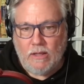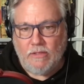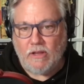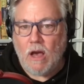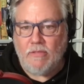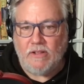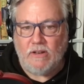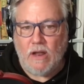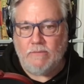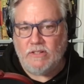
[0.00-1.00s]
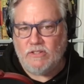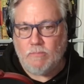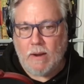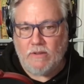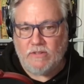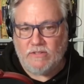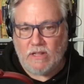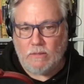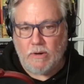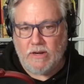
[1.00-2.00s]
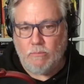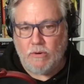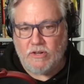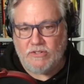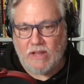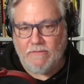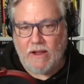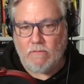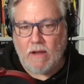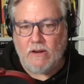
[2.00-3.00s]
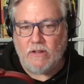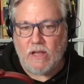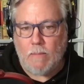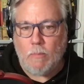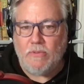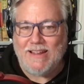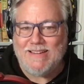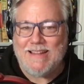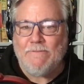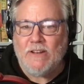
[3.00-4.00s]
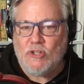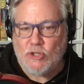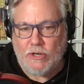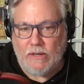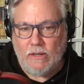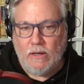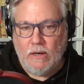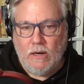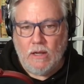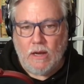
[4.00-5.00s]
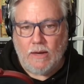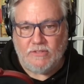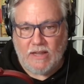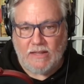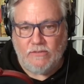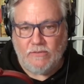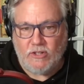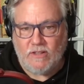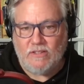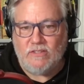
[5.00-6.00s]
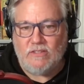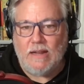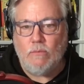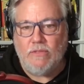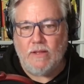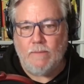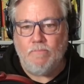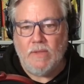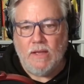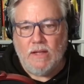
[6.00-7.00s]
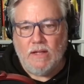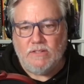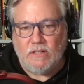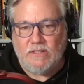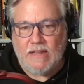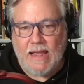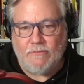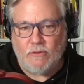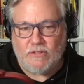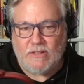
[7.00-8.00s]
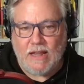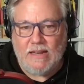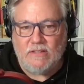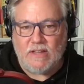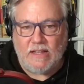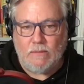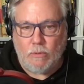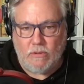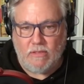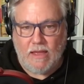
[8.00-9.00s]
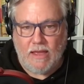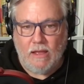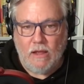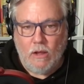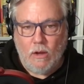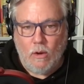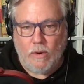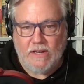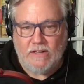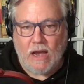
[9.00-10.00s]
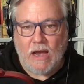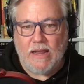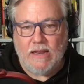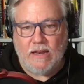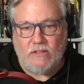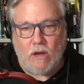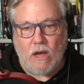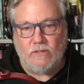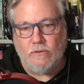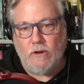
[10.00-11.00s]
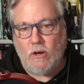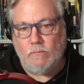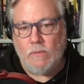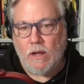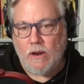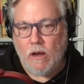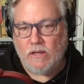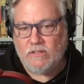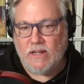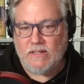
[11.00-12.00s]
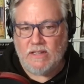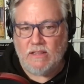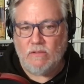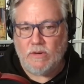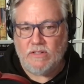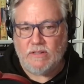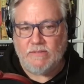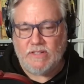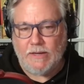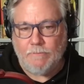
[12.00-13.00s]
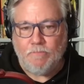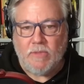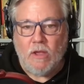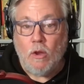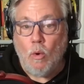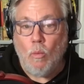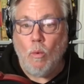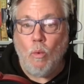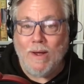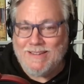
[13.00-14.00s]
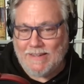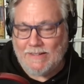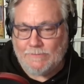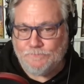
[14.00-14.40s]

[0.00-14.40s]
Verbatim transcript: The Gothic novel inspired the celebrated British sci fi writer to come up with a definition of science fiction that stayed with him till a day after his 92nd birthday when he died in his Oxford home on August 19th, 2017. Well, what is it?